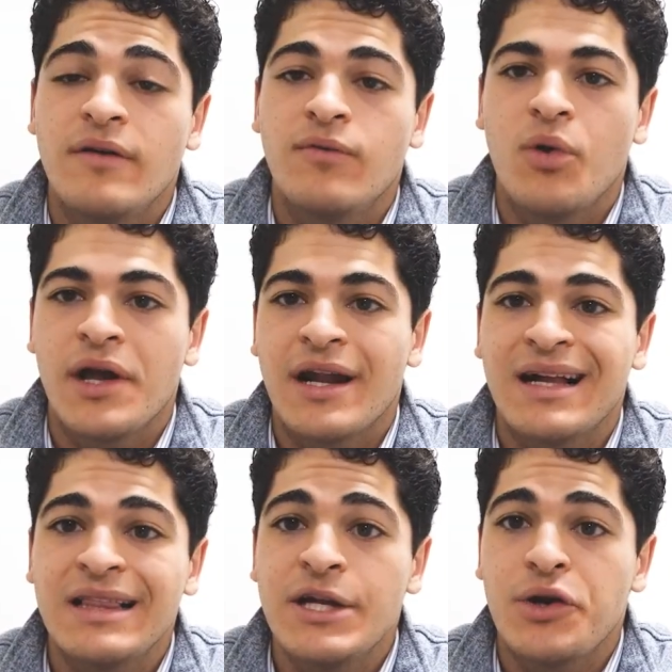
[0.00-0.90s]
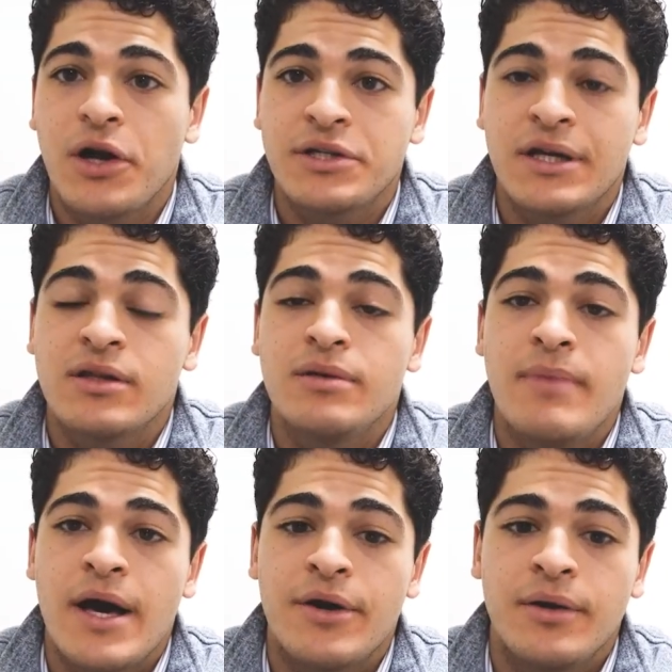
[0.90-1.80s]
for in a clear and articulate
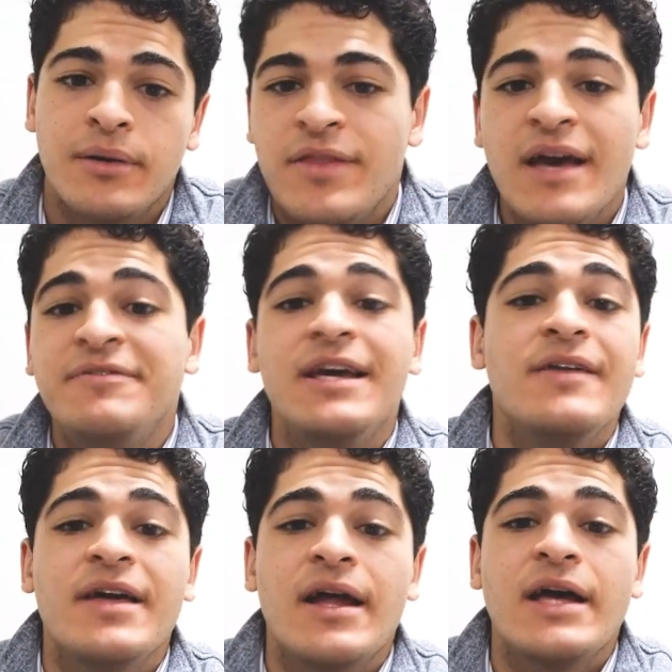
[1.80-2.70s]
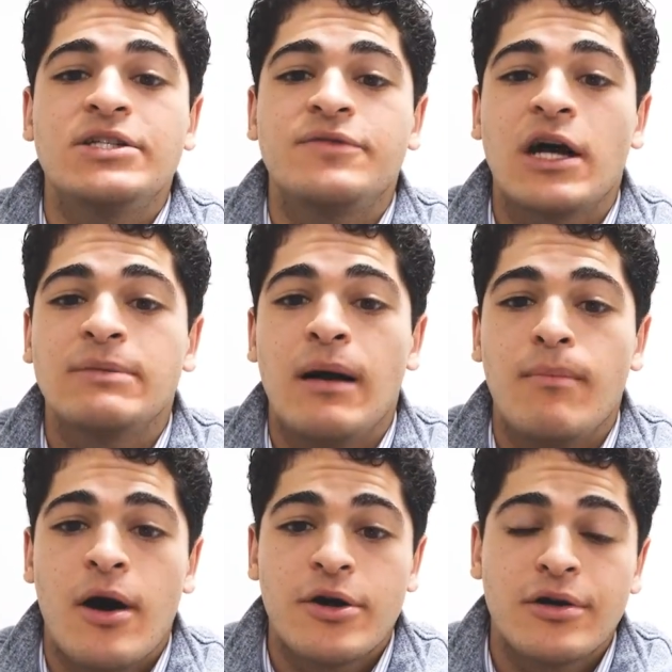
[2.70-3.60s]
manner. The FDA and the NIH have talked about
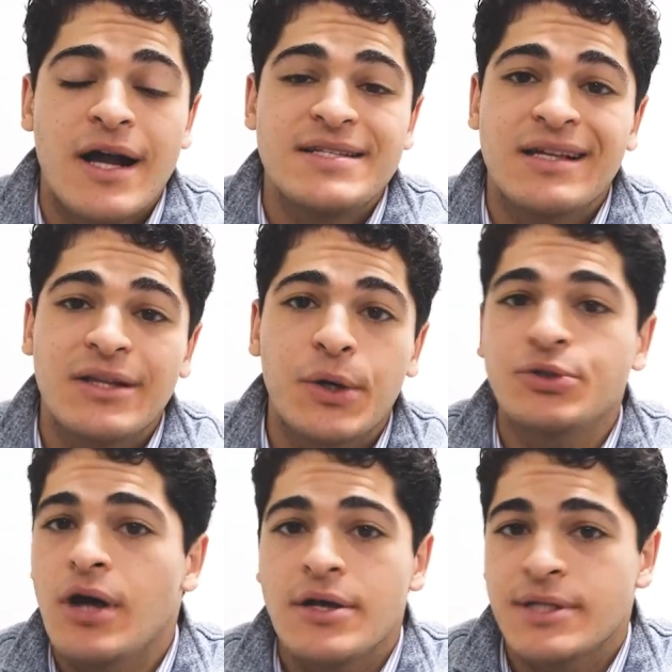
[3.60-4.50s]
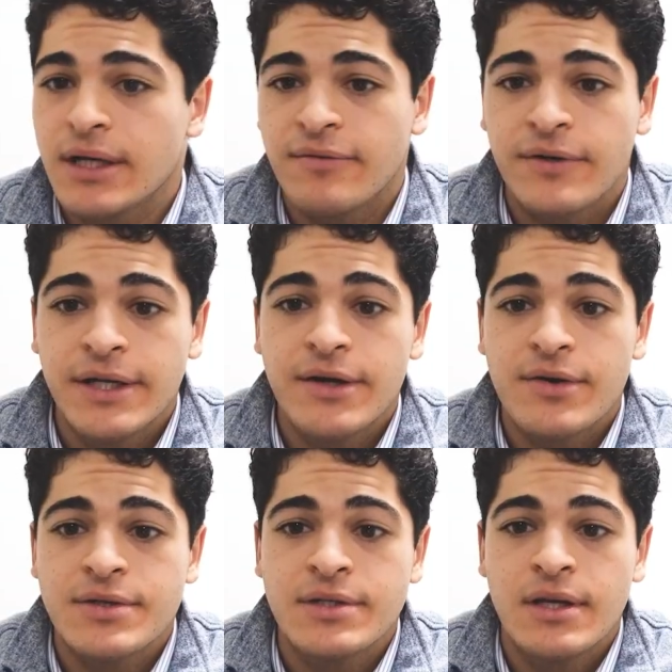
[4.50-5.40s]
modernizing clinicaltrials.gov for
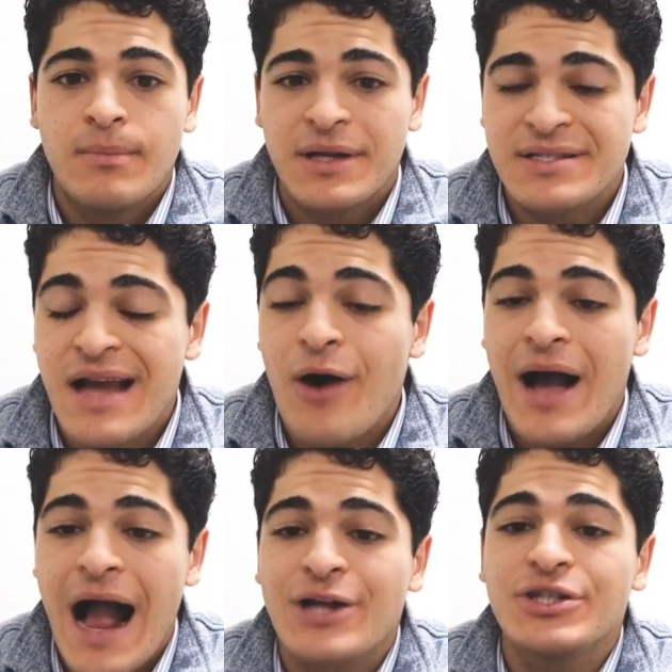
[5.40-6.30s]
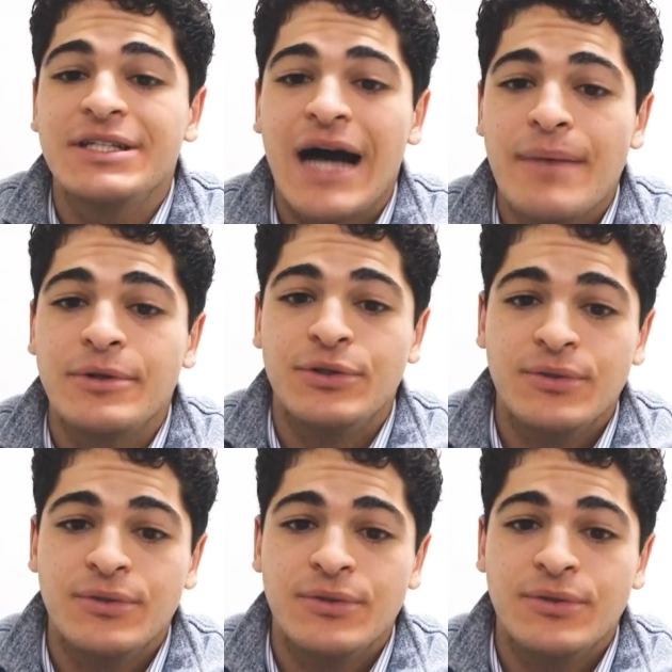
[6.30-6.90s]
years, but it's now actually time to do